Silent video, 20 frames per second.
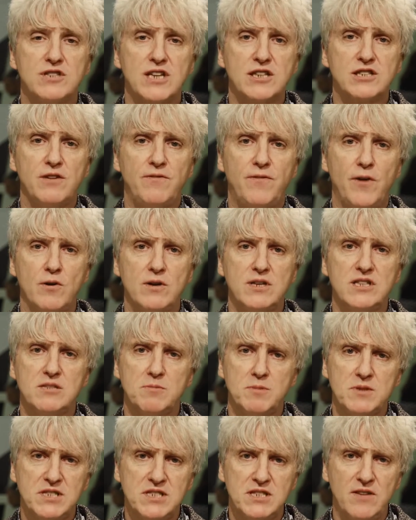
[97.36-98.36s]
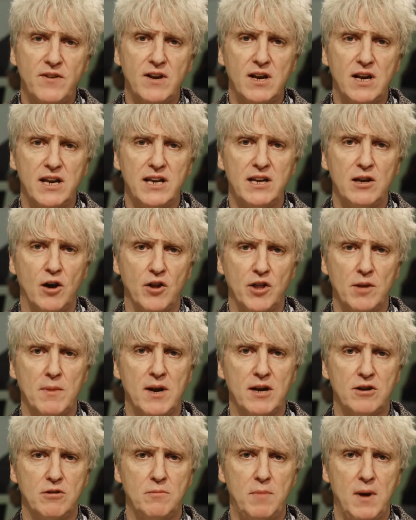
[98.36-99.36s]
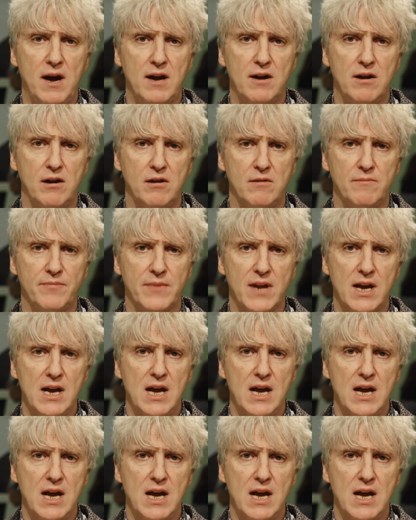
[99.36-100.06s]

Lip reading: is actually focused specifically on the microbiome.